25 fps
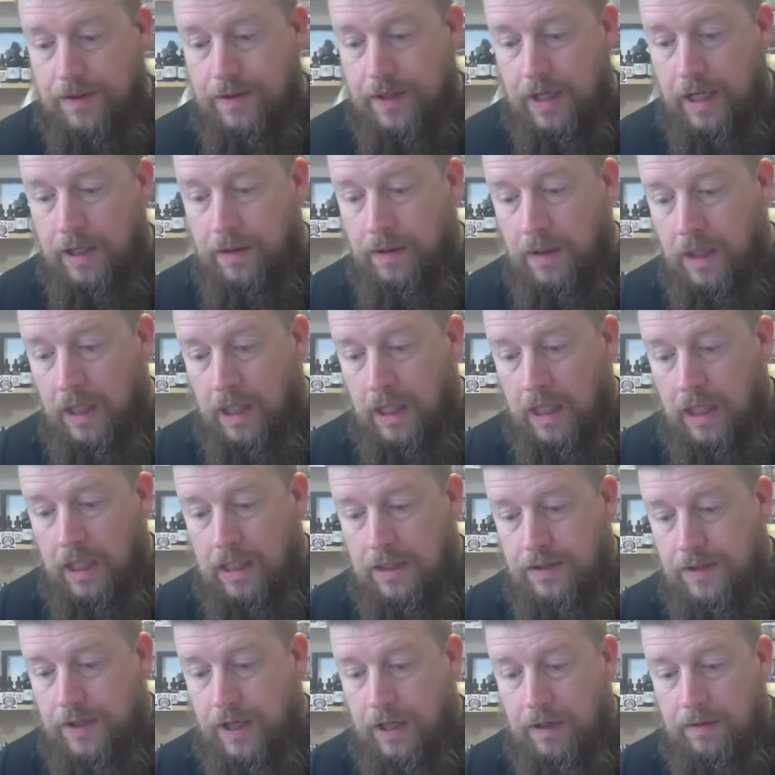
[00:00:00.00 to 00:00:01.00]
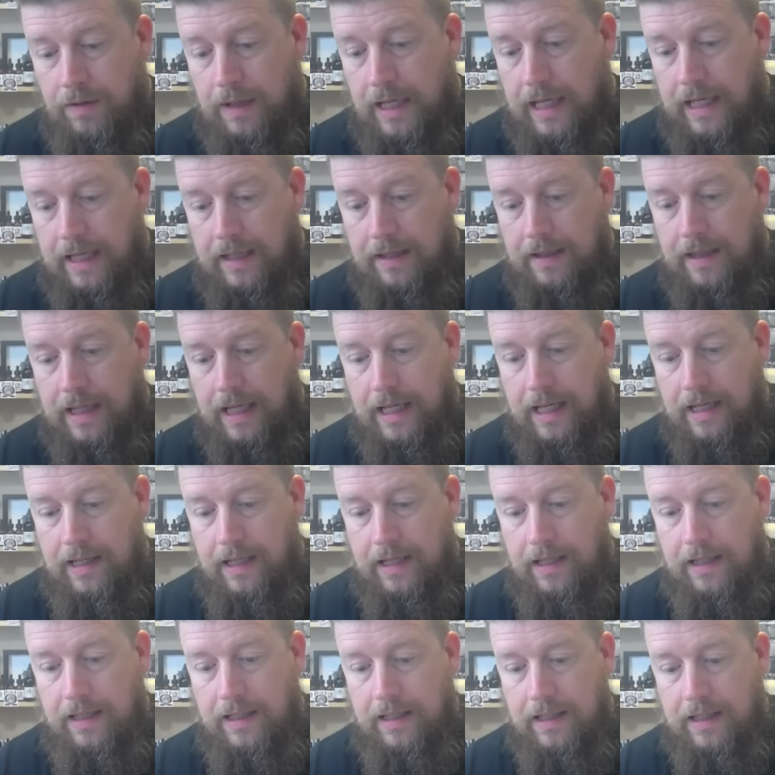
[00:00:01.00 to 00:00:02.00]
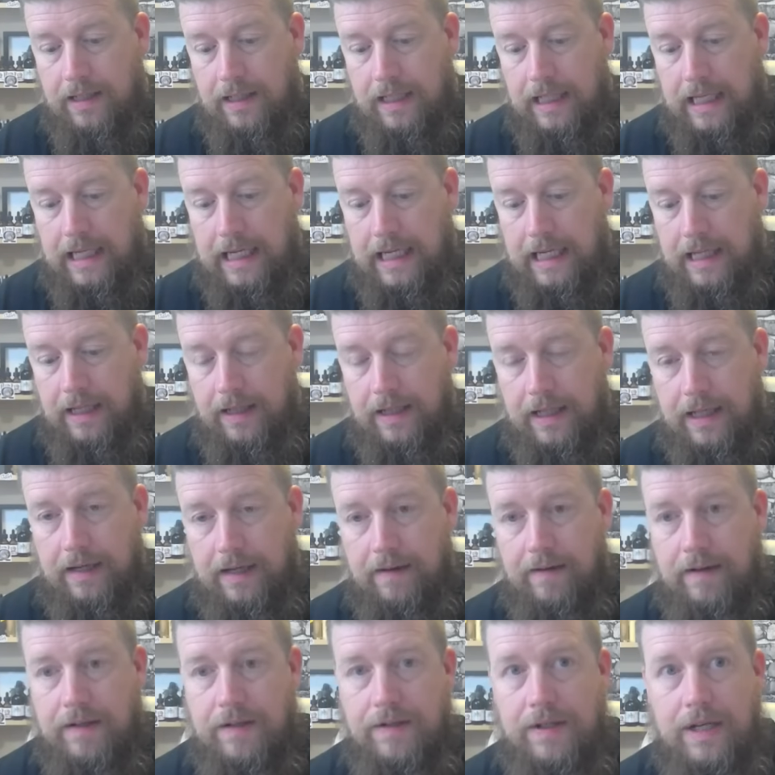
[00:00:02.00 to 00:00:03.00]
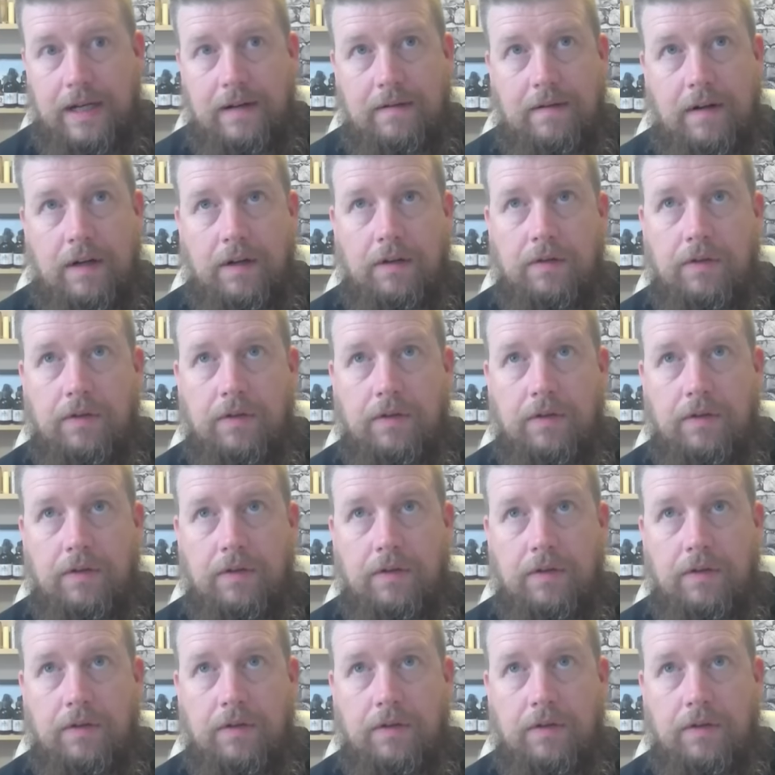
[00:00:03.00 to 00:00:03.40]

So there is 0,